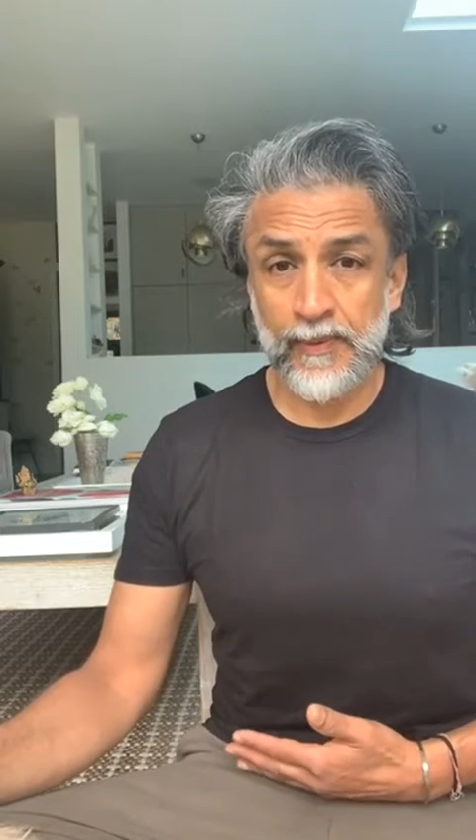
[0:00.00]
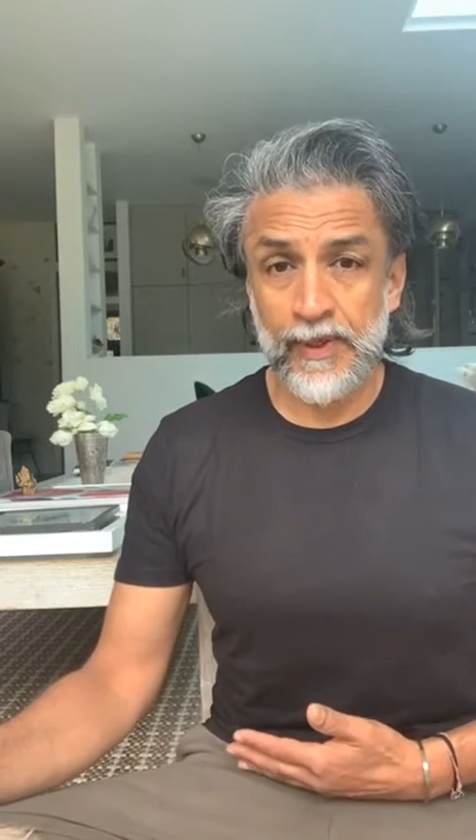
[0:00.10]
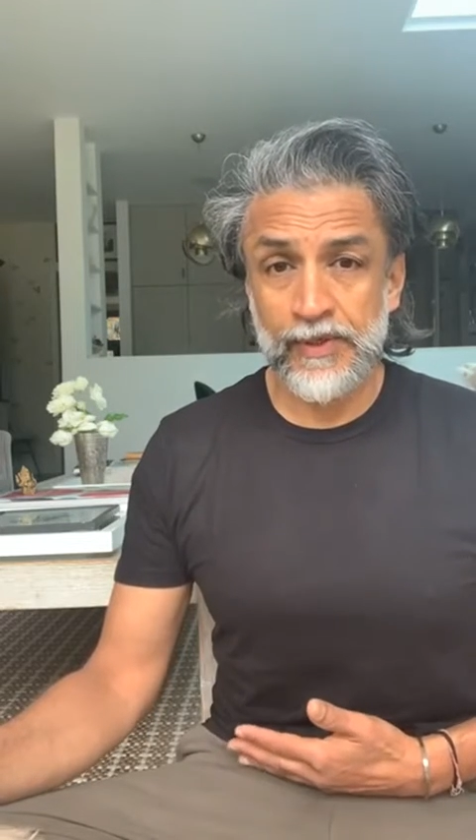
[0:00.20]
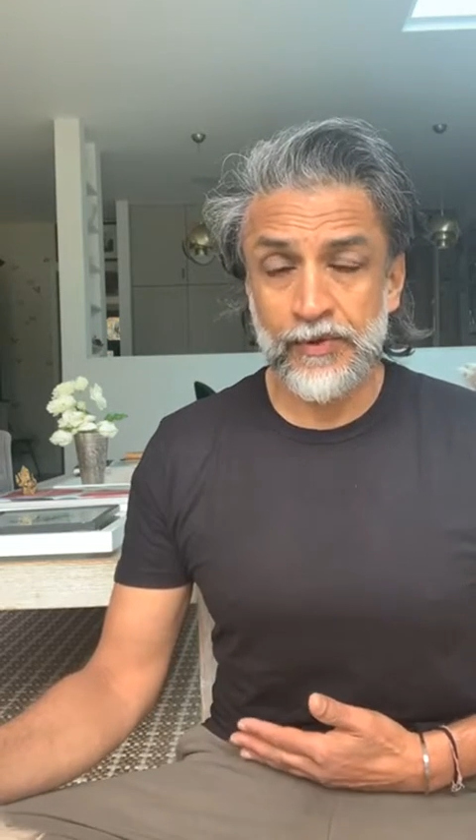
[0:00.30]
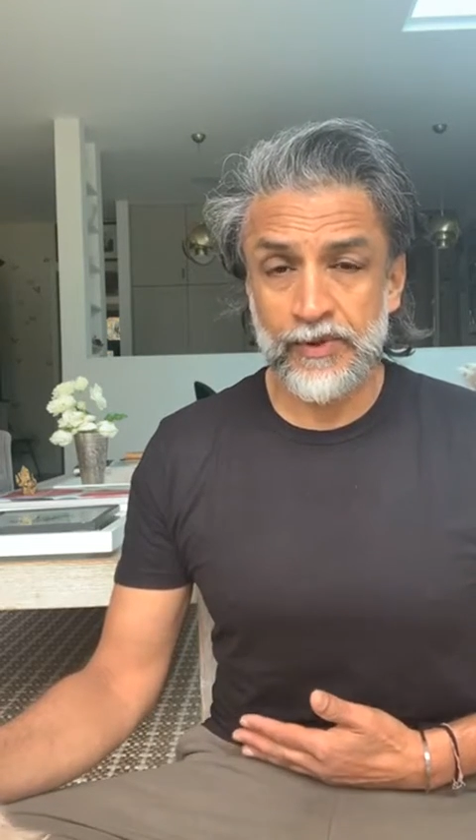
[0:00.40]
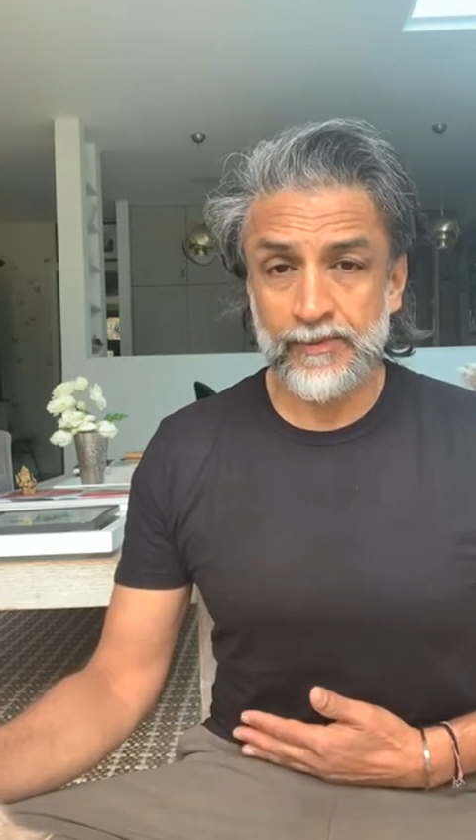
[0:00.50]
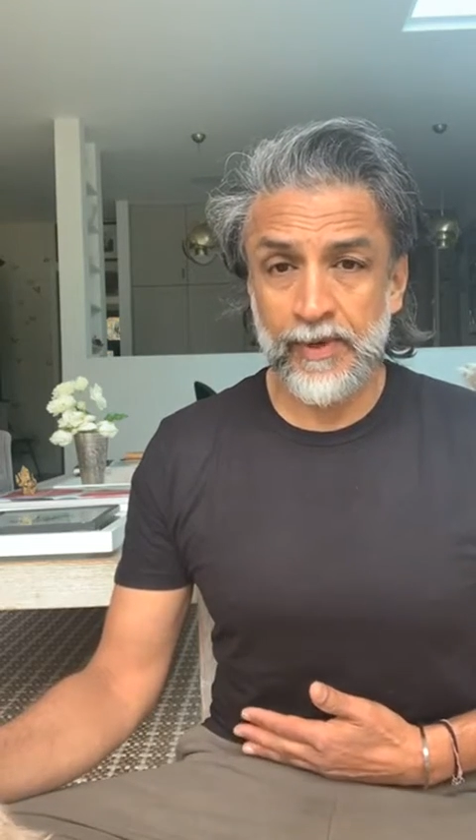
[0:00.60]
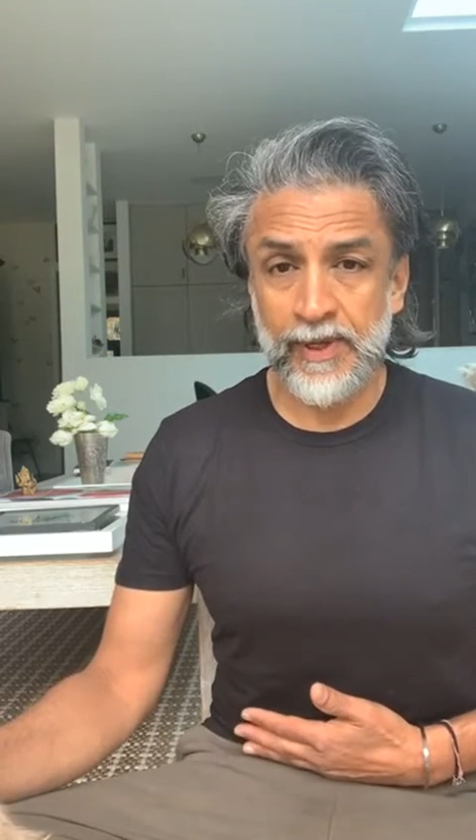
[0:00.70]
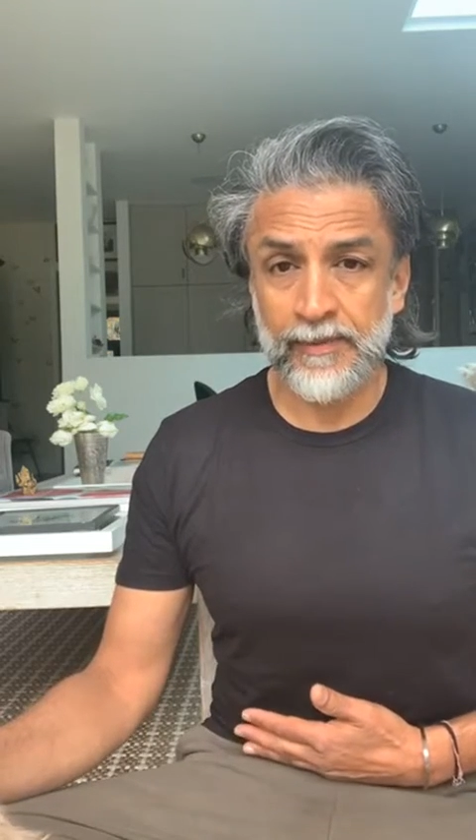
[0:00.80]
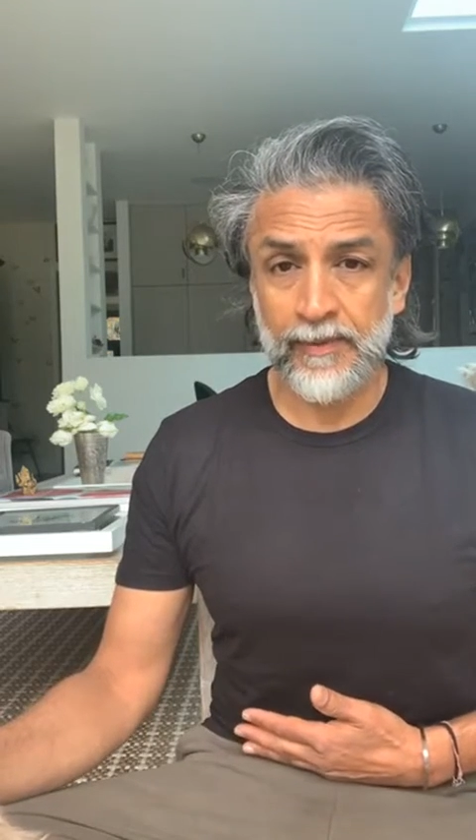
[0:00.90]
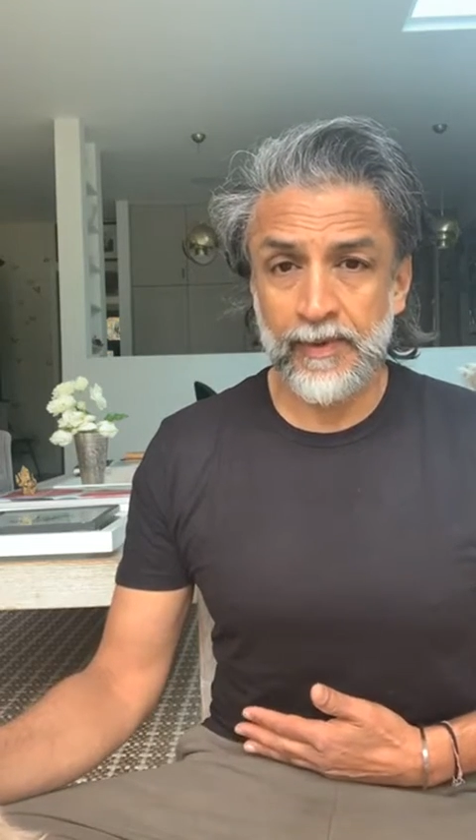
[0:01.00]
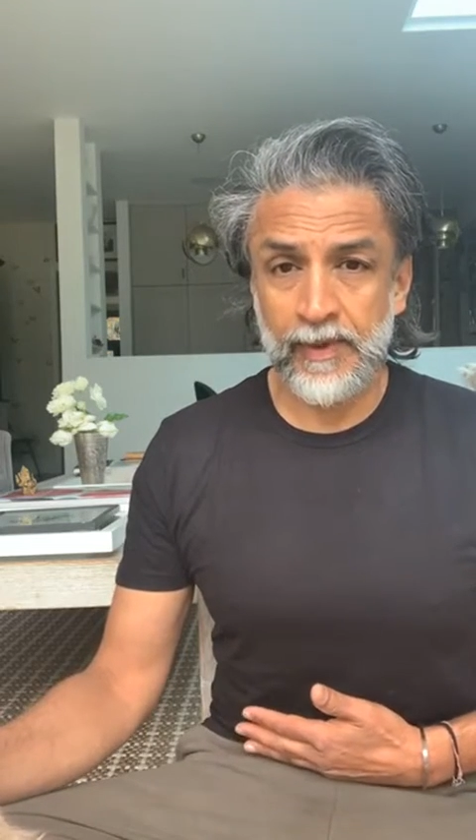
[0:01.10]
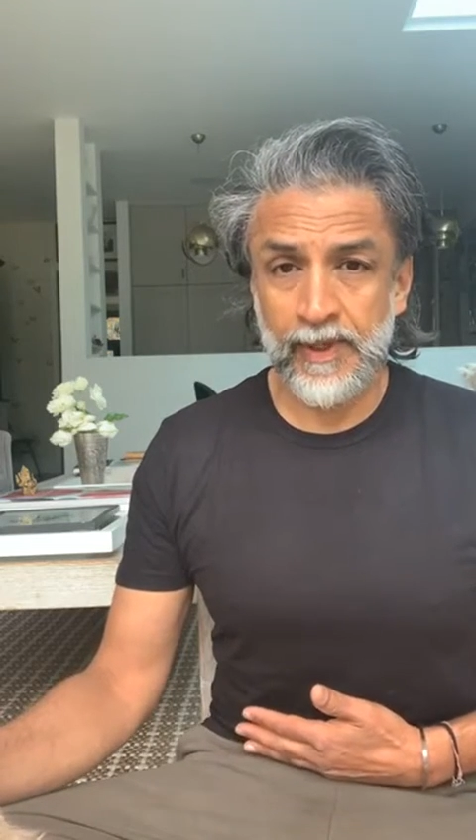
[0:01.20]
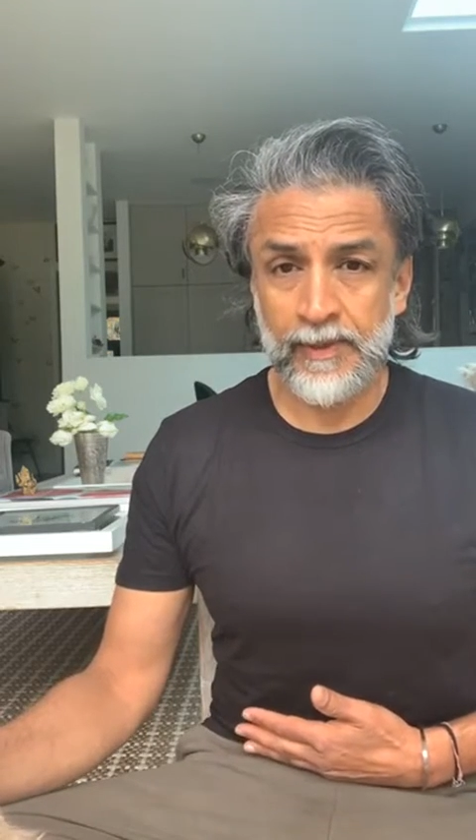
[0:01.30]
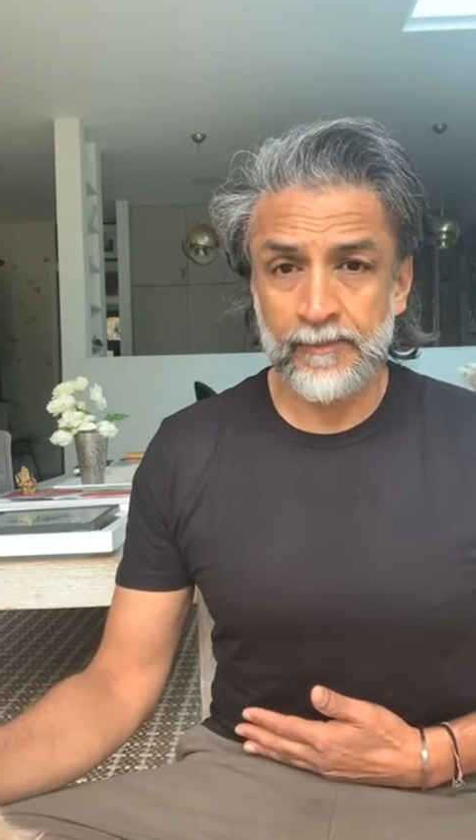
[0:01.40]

into your spine, okay?